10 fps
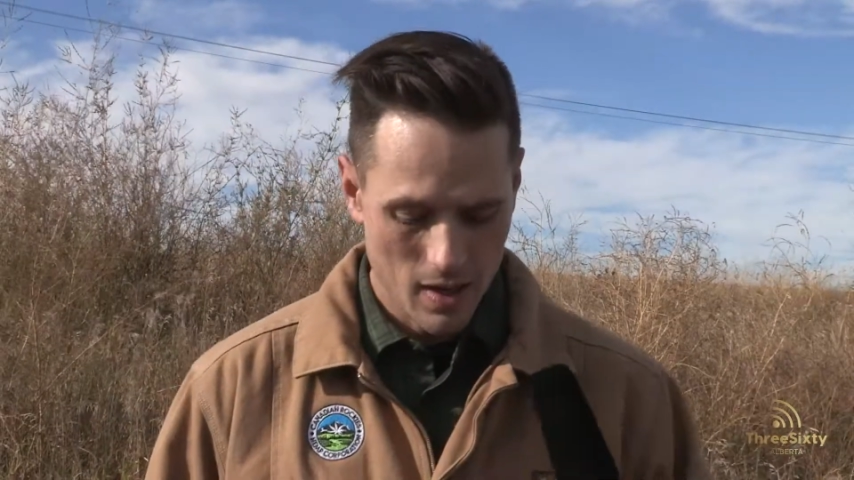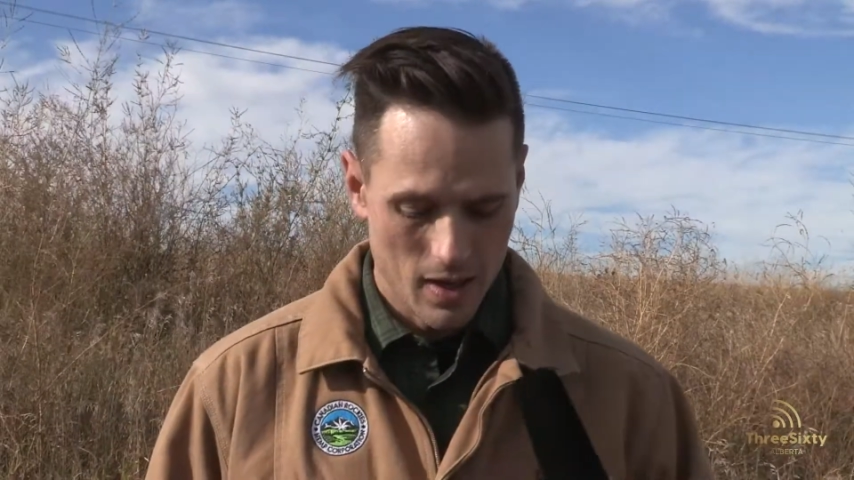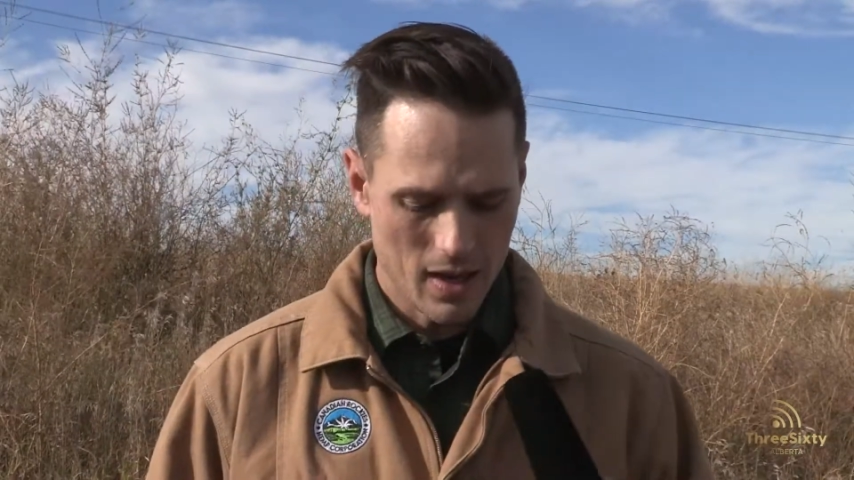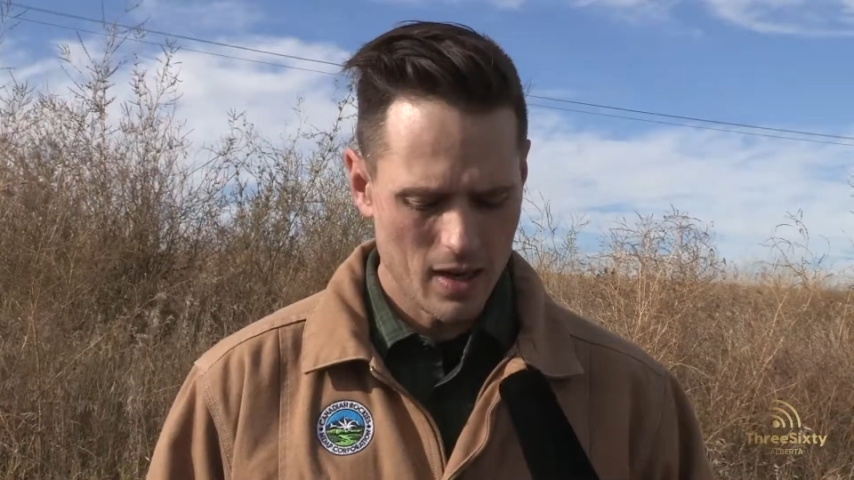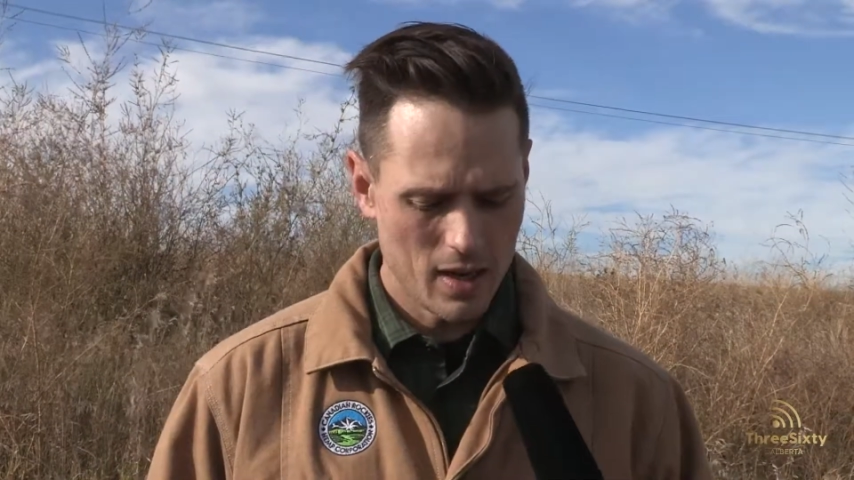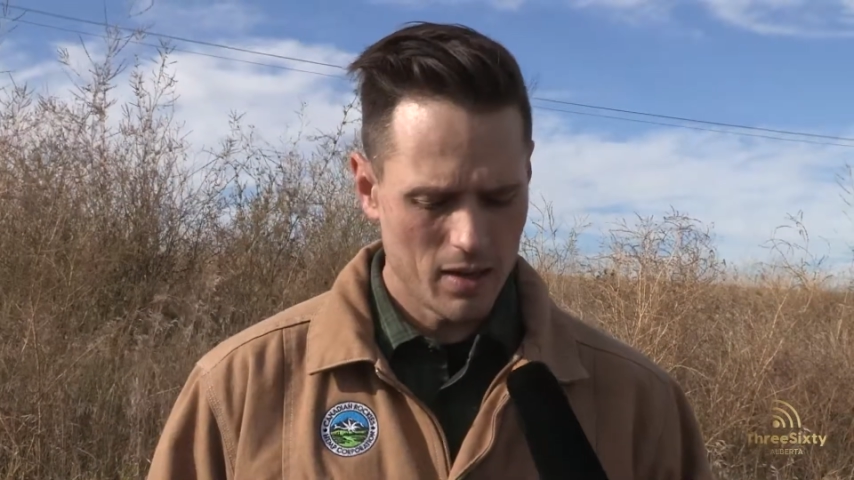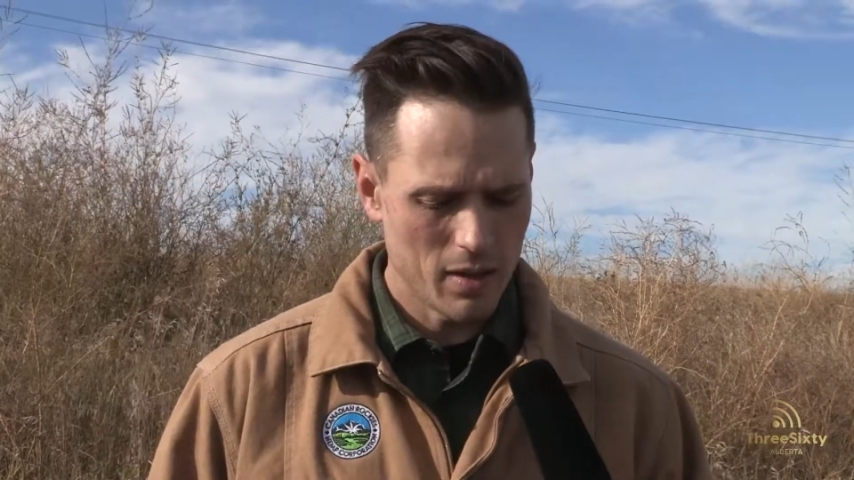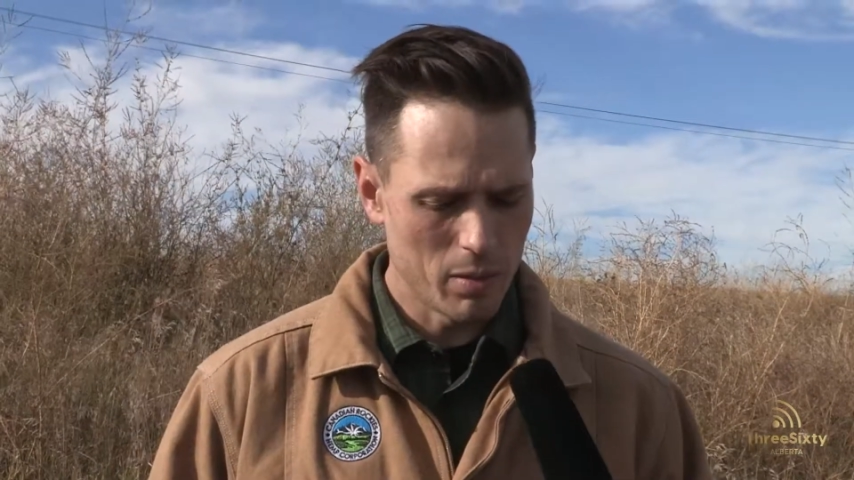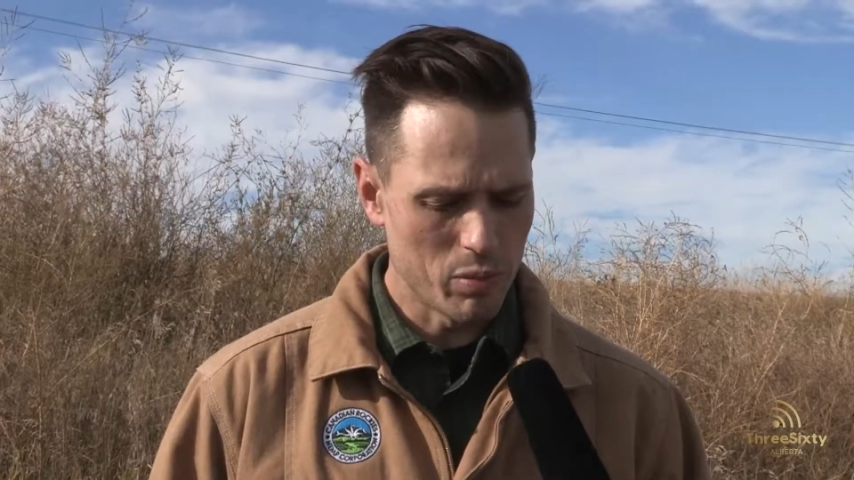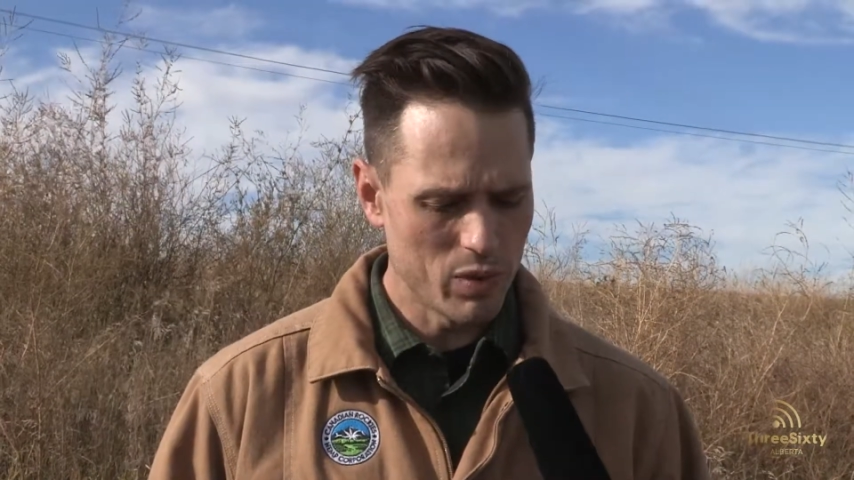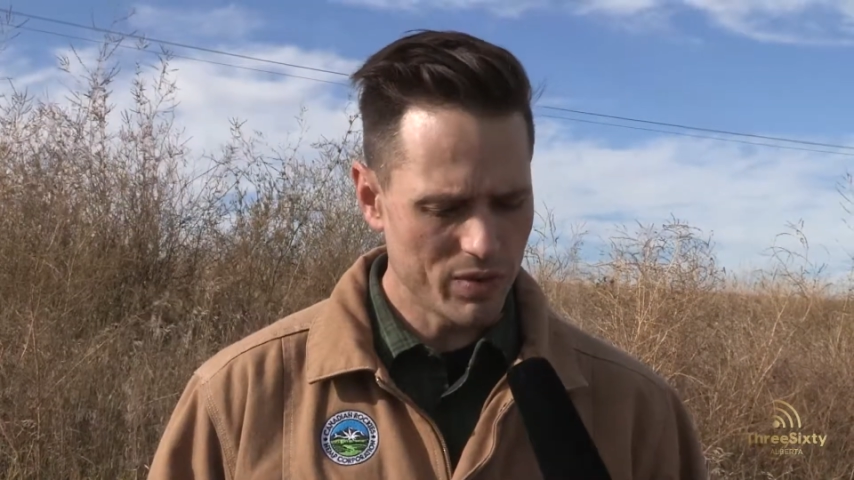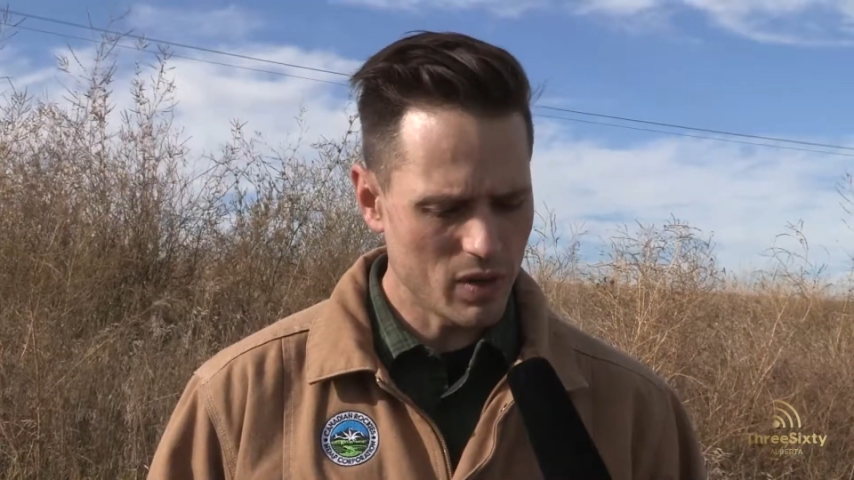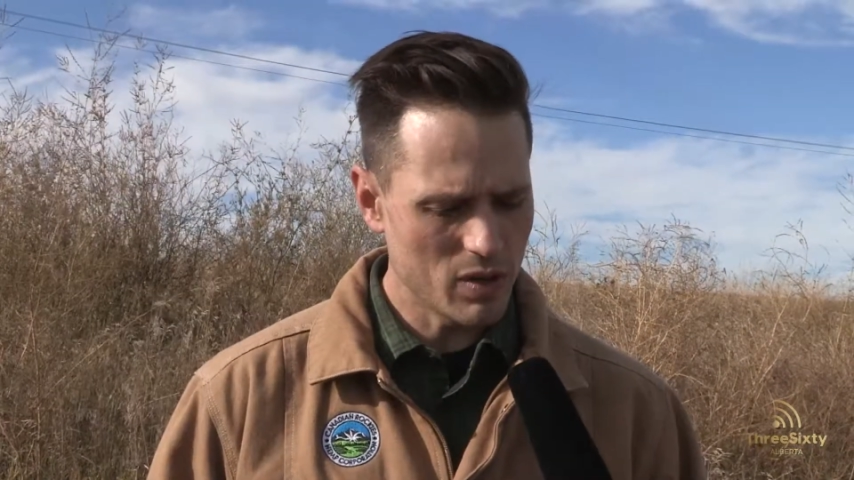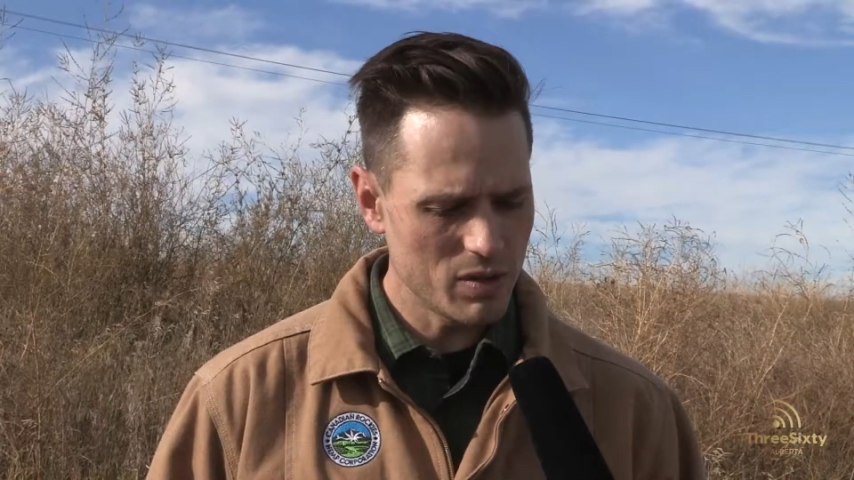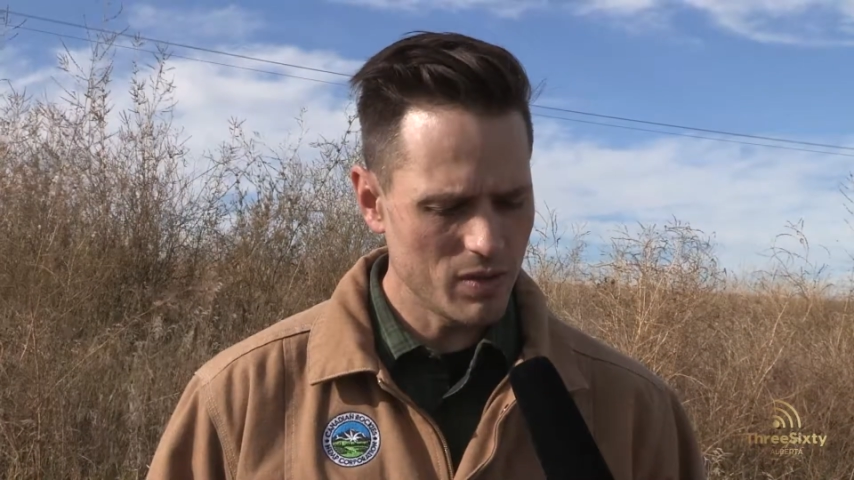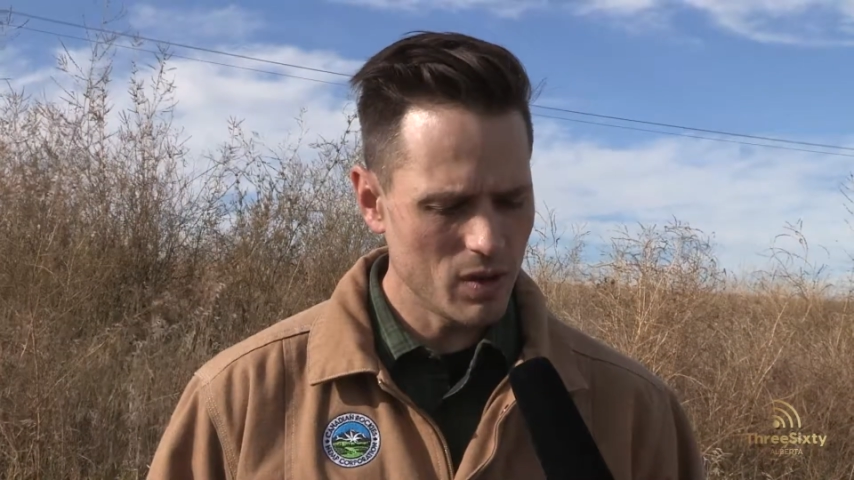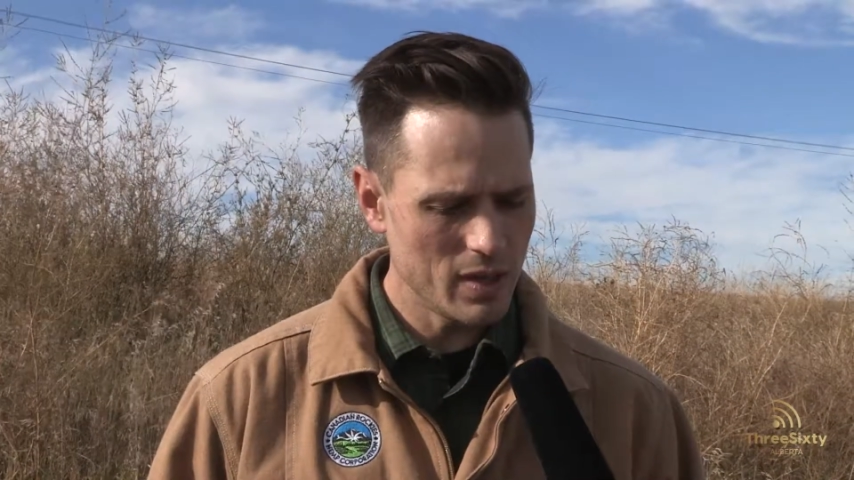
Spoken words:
The approved cultivar